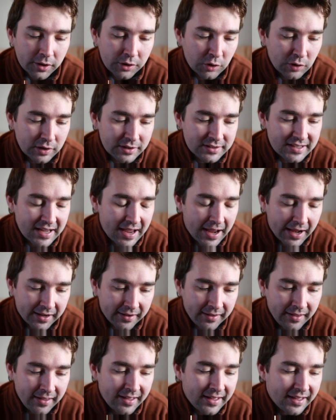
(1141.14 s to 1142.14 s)
good day
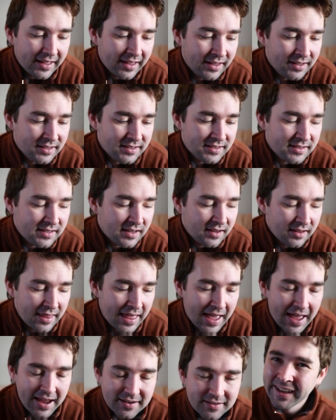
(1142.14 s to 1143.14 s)
is
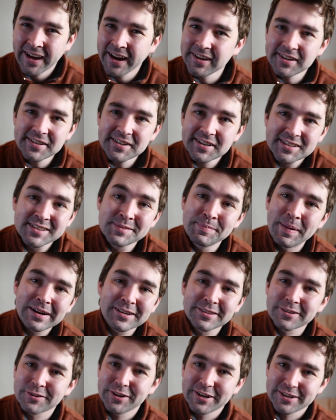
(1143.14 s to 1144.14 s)
that I didn't expect
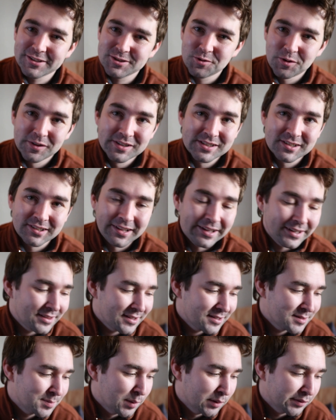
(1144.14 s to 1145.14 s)
the Critics' Choice to like
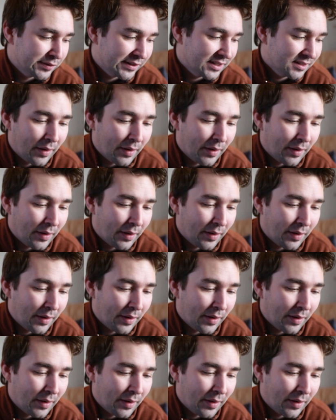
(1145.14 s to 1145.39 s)
this movie.